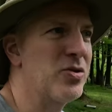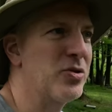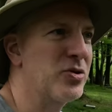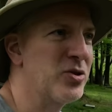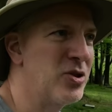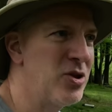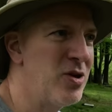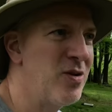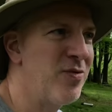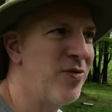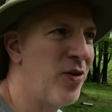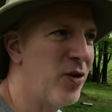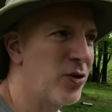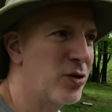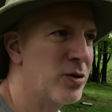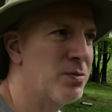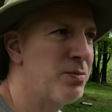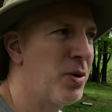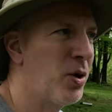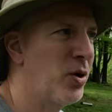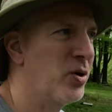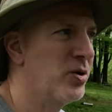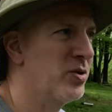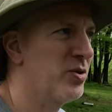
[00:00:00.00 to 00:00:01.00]
they're too far
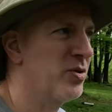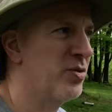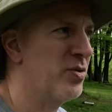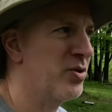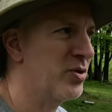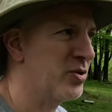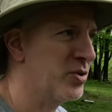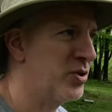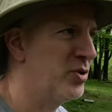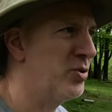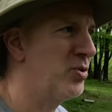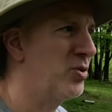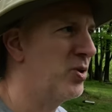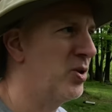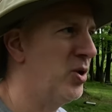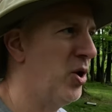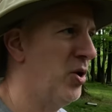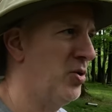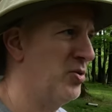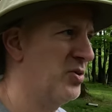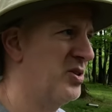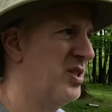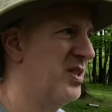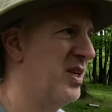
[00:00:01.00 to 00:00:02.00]
apart or they're too
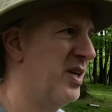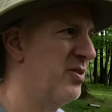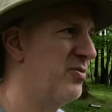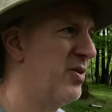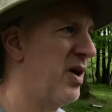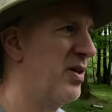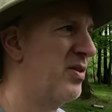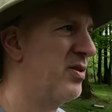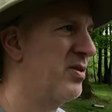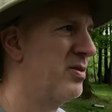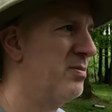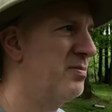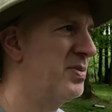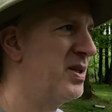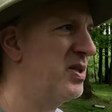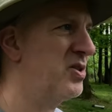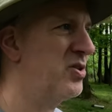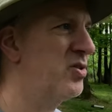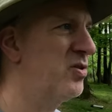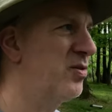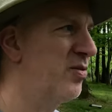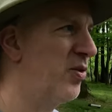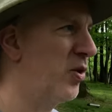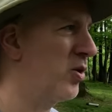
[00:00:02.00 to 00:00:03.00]
close, and I'd rather them be
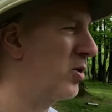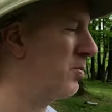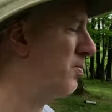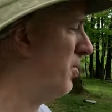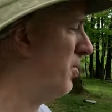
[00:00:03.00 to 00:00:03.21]
too far